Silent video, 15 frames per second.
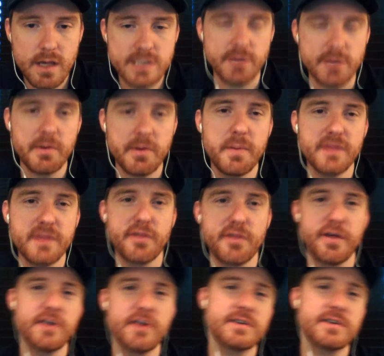to pick the
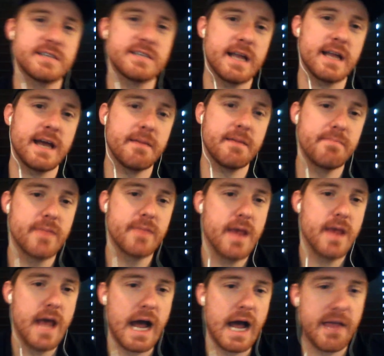Thunder tonight.
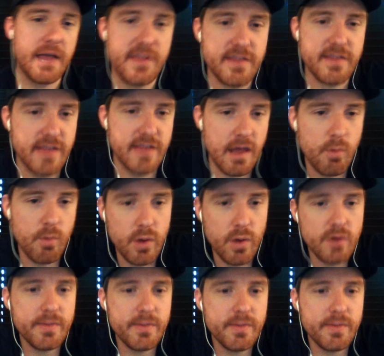I think that they will
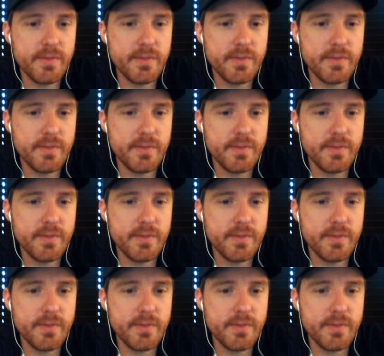beat them.